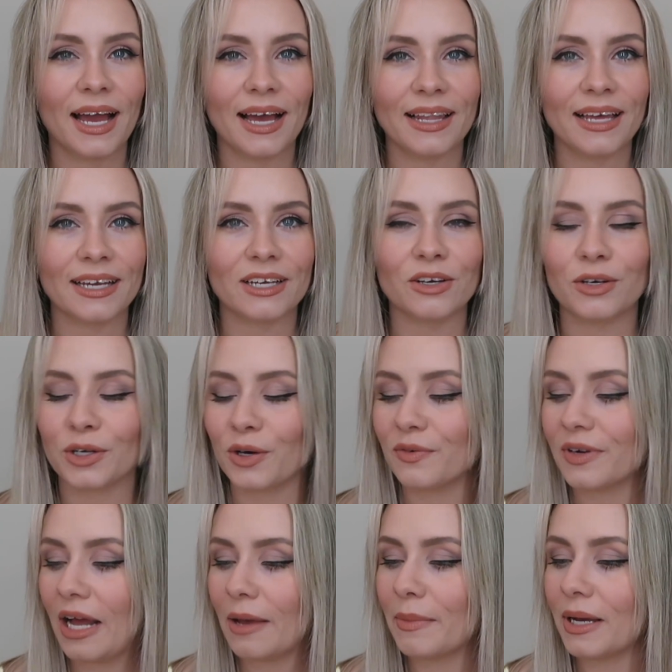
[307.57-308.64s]
I like a good
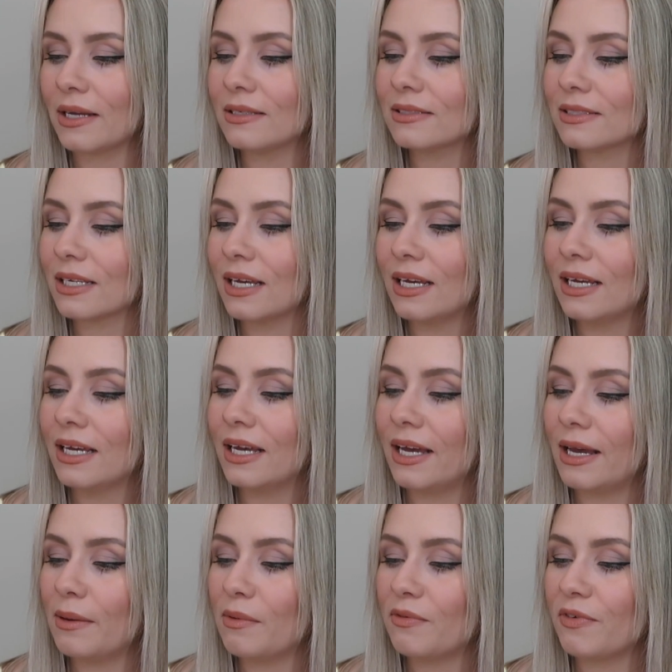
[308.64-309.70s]
overnight mask.
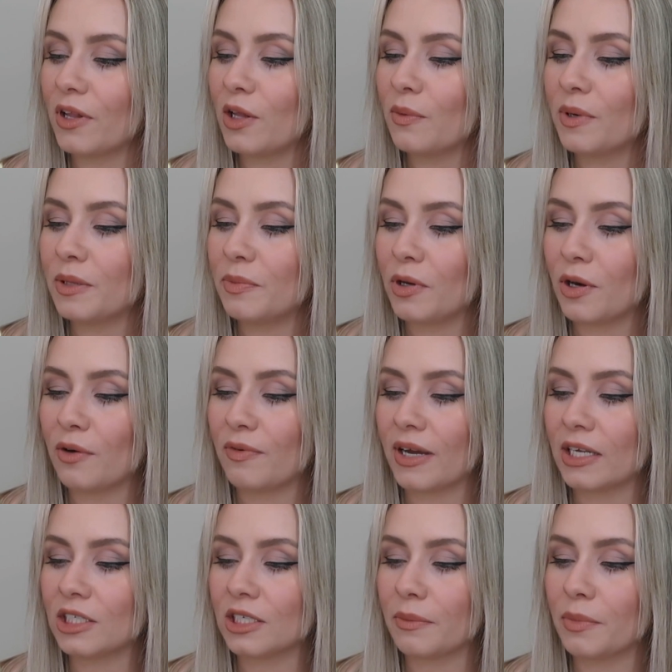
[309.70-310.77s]
Follow with
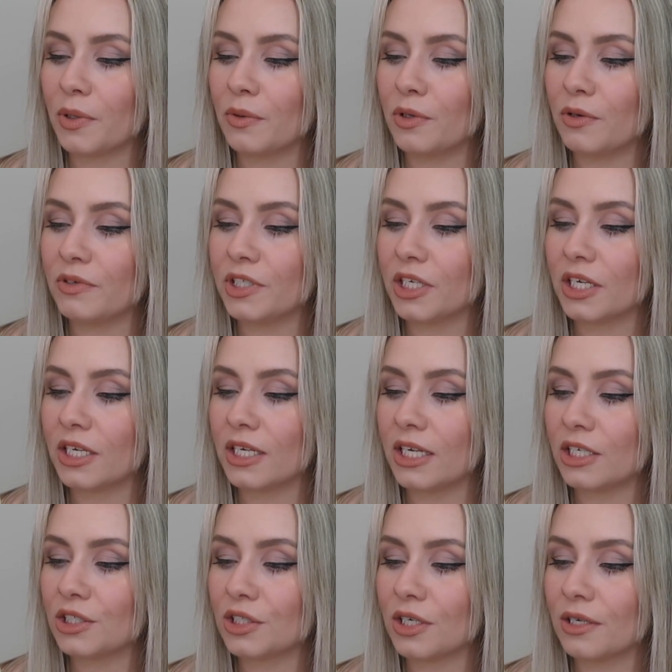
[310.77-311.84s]
purifying shampoo and nourishing
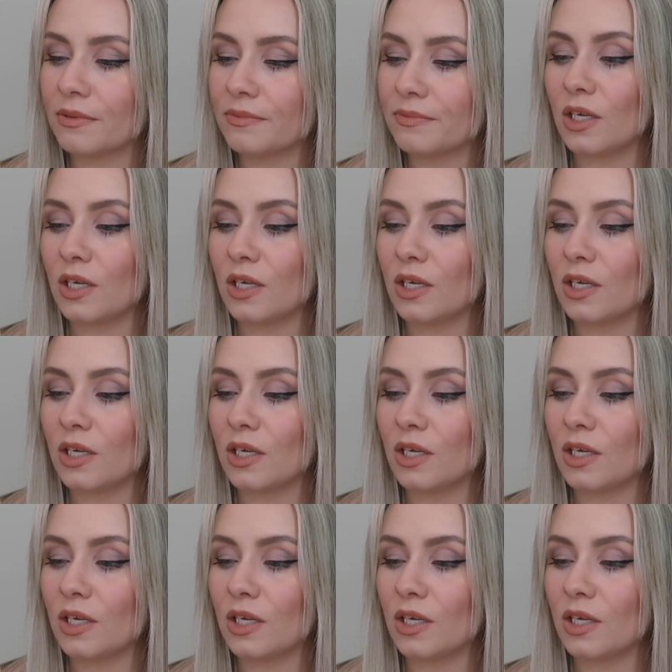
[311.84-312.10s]
conditioner.